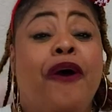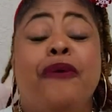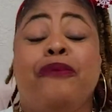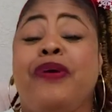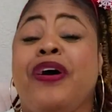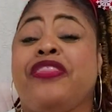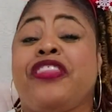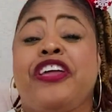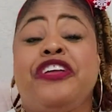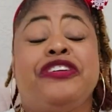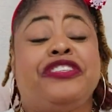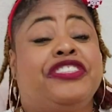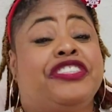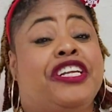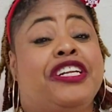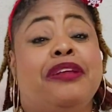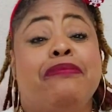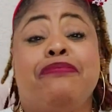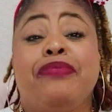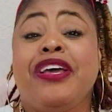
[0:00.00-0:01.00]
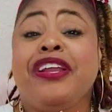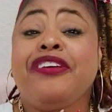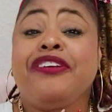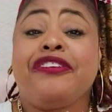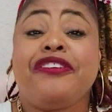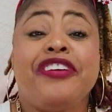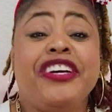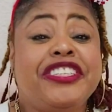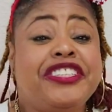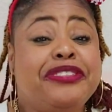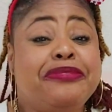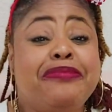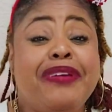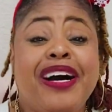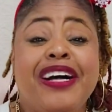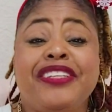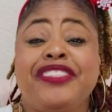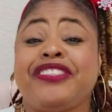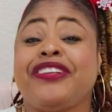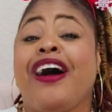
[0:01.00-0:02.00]
whether you celebrate
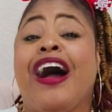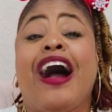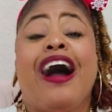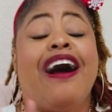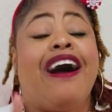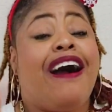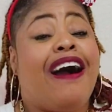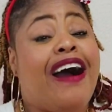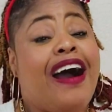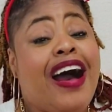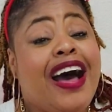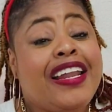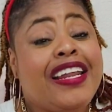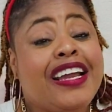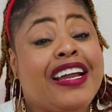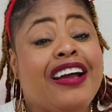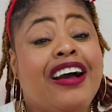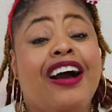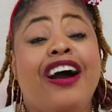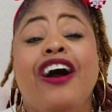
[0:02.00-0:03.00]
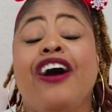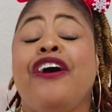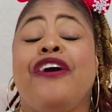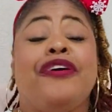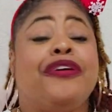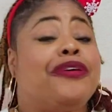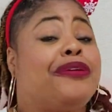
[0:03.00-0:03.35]
Christmas, Hanukkah,